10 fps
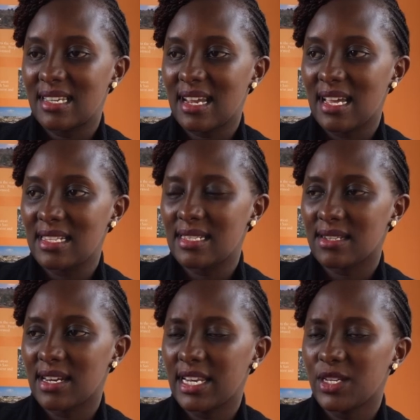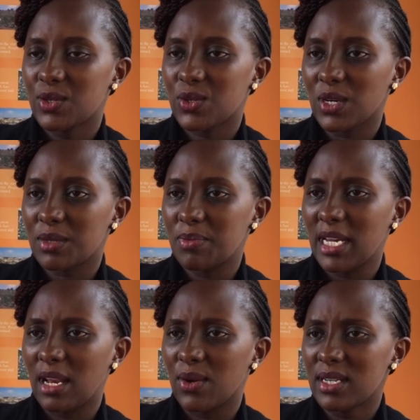it has really taught
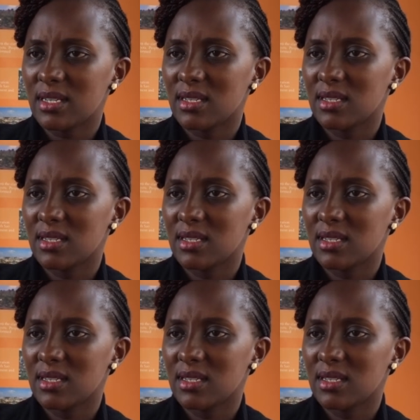me a lot.